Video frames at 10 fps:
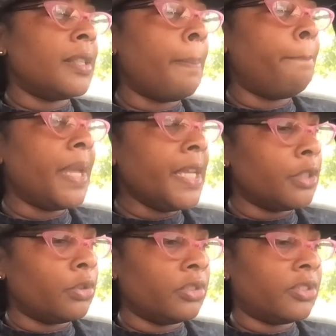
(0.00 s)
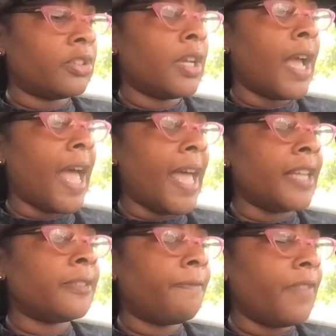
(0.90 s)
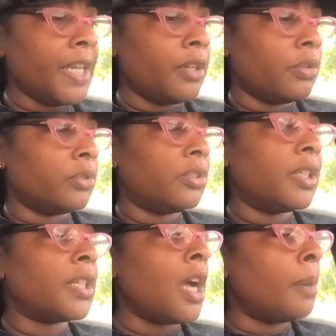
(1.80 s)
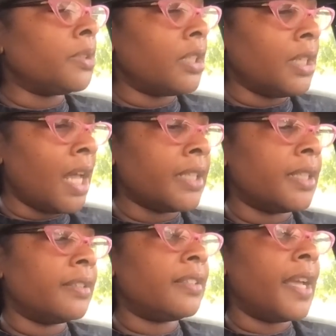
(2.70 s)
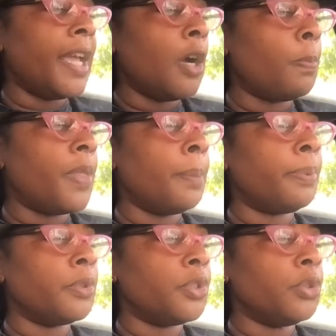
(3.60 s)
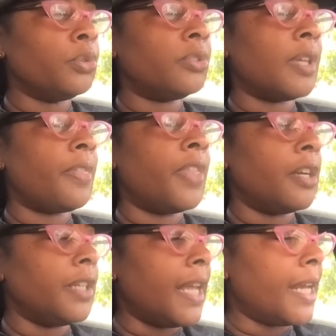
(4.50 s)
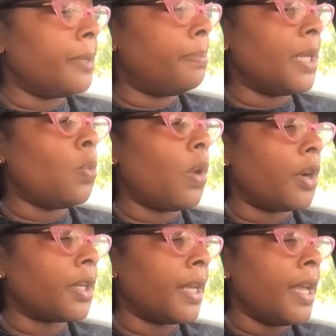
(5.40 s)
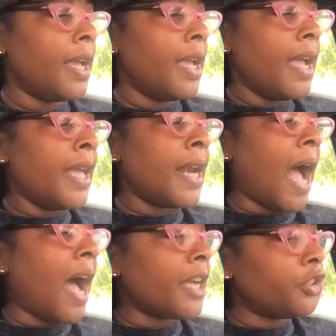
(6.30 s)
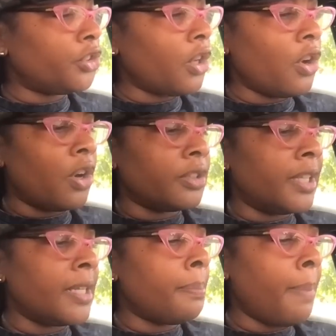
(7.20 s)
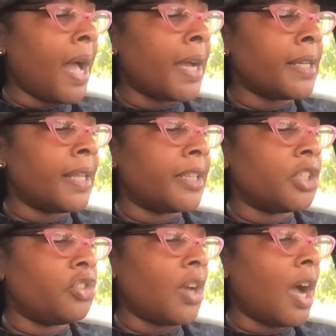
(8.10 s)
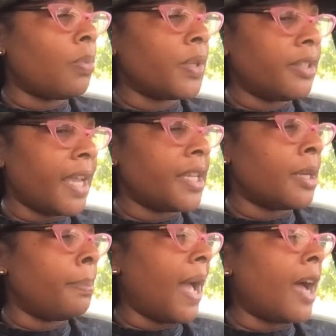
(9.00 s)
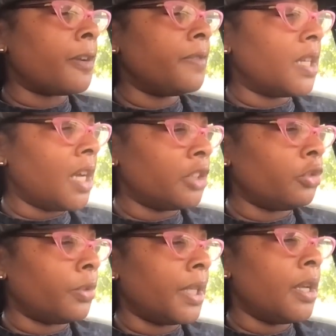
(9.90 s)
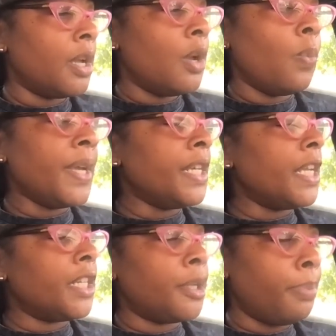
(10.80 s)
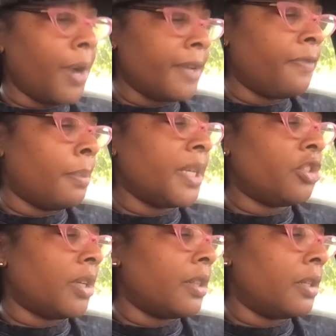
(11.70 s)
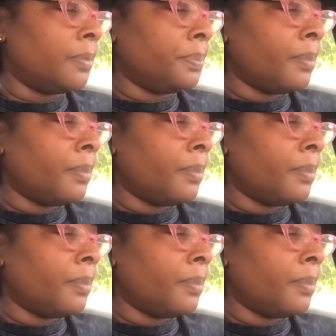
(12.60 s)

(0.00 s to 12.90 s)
the Beatles asked Phil to come to London to help them produce their Let It Be work. And I sure didn't mind that the job would take him out of the country. We needed a break from each other.